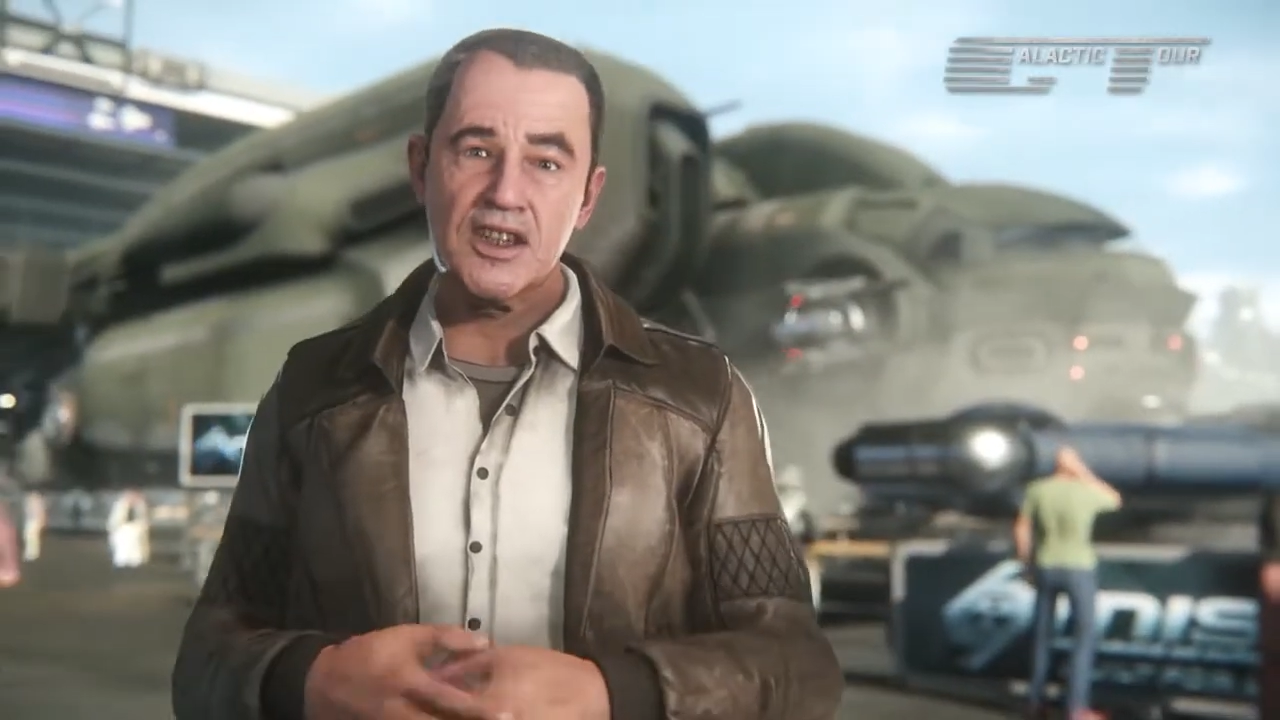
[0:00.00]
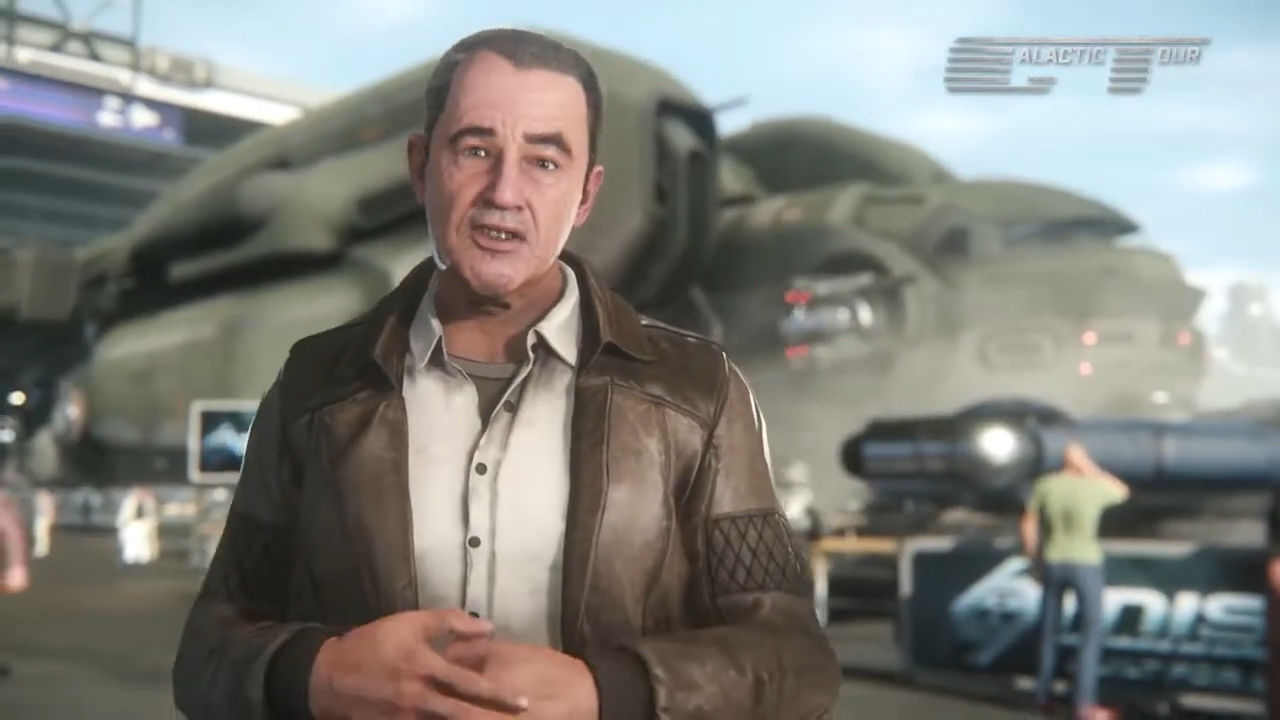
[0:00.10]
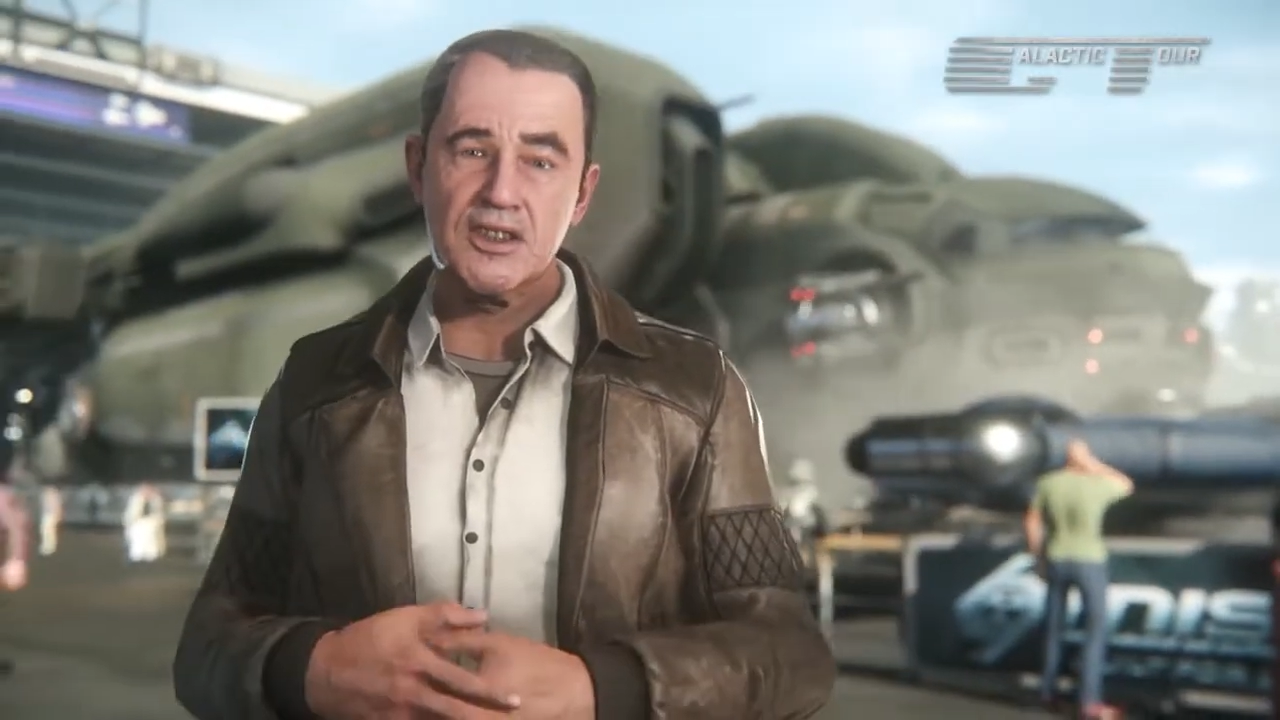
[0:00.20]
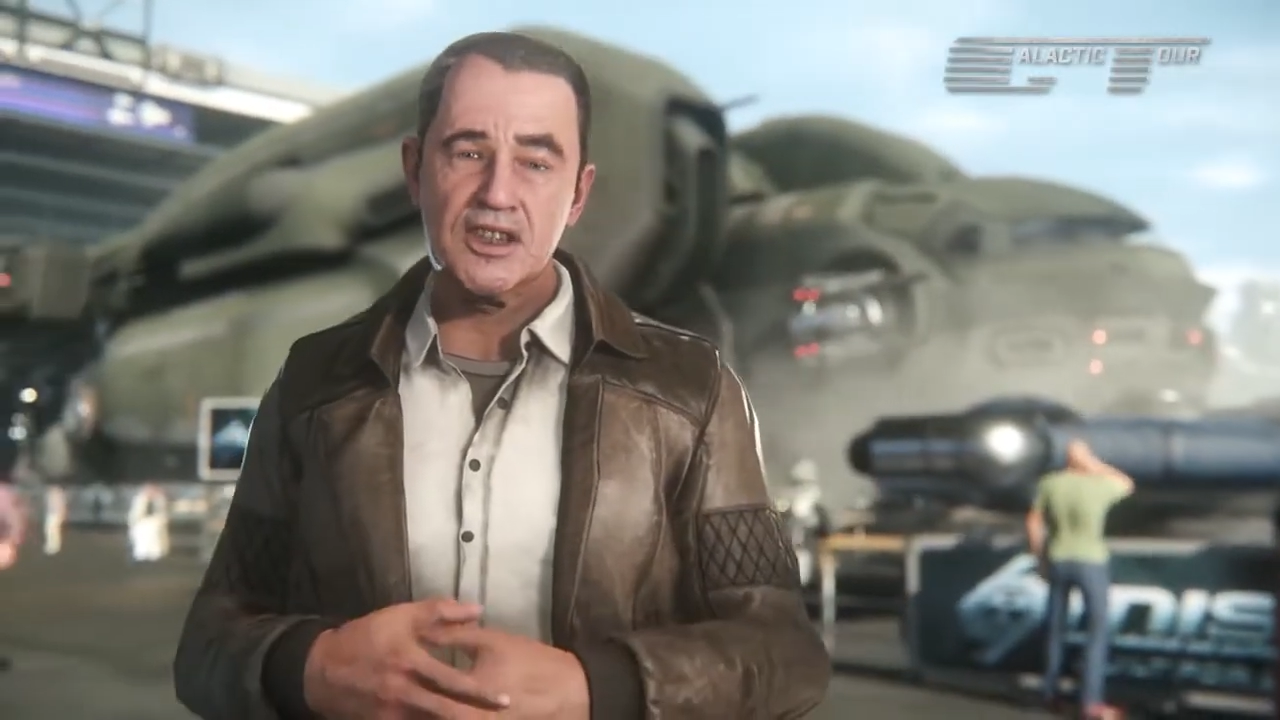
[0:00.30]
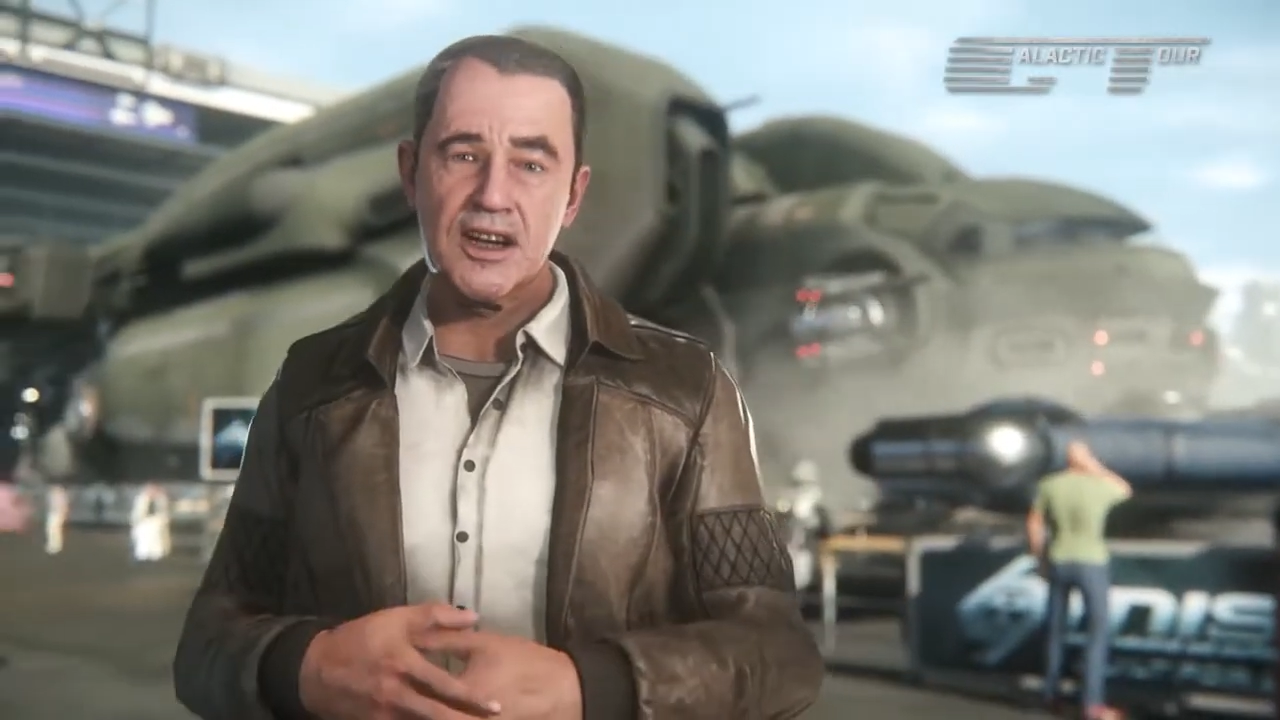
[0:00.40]

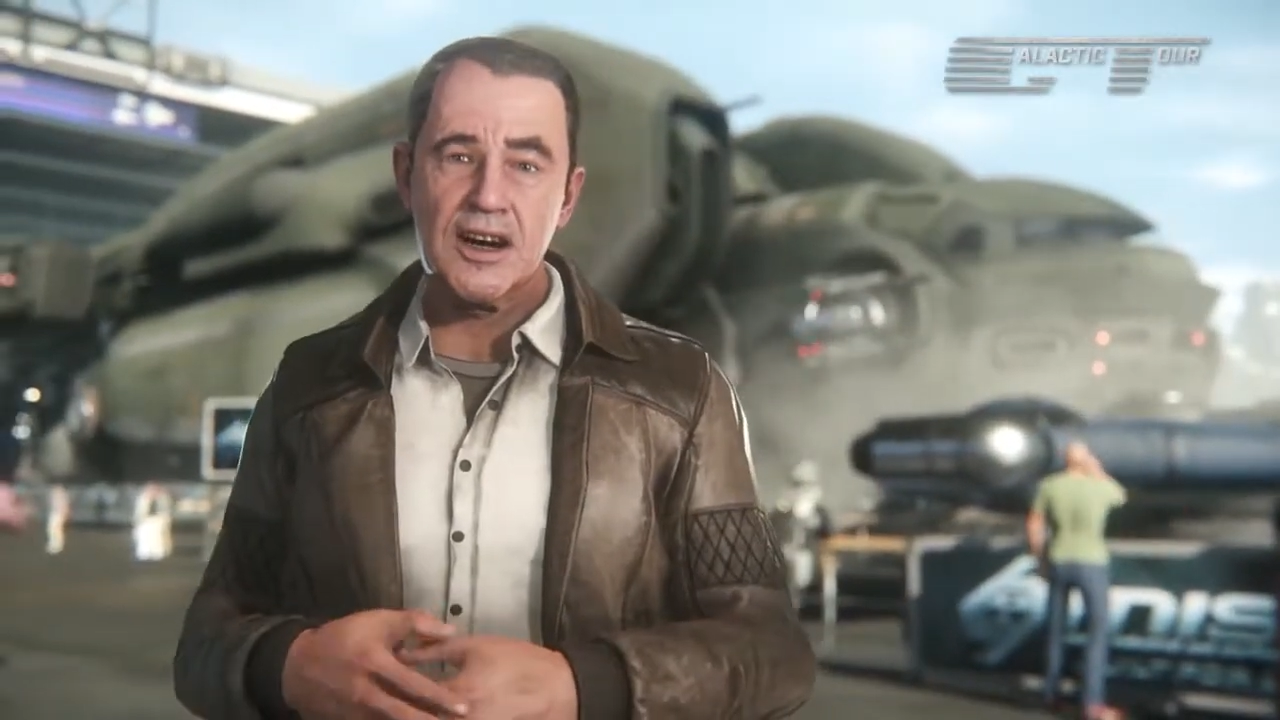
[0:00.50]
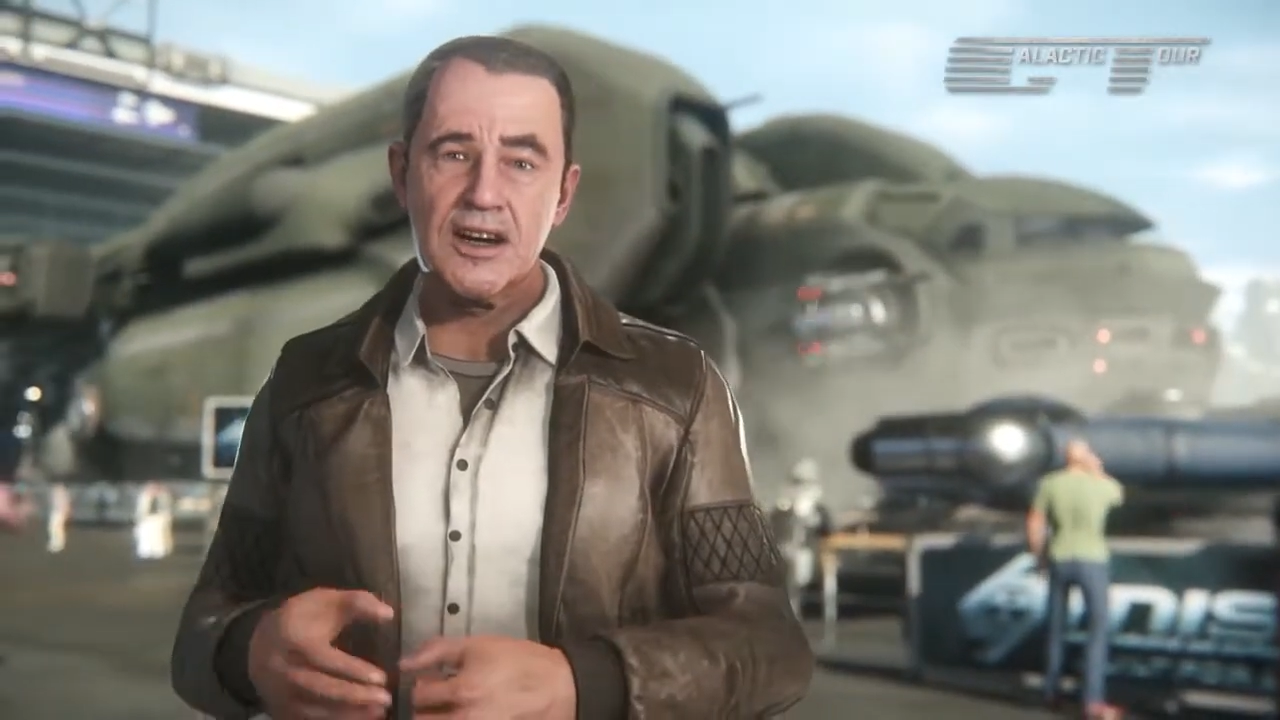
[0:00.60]
interesting